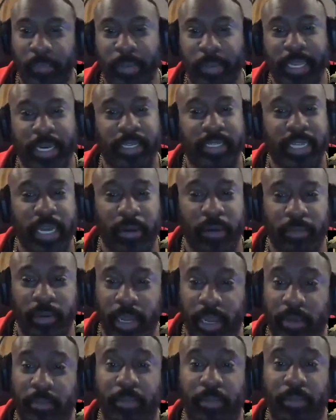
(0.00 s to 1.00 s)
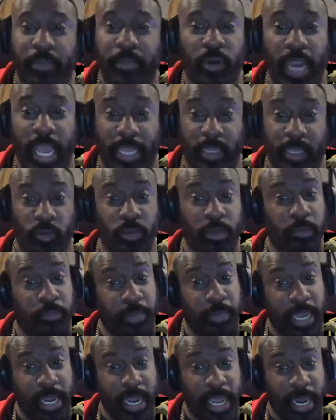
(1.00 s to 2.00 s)
be the double up mode. Like you can
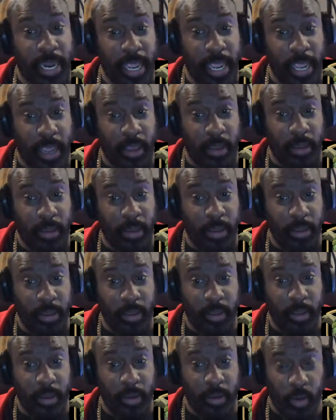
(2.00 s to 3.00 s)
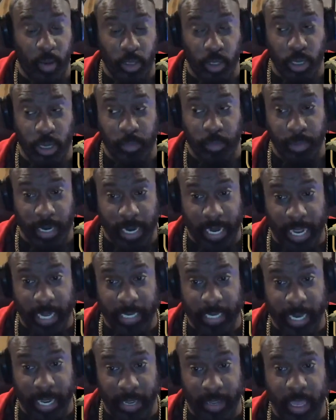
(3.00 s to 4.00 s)
play that here, or you can play that
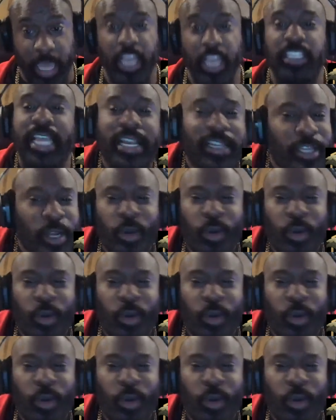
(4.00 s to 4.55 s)
there. They do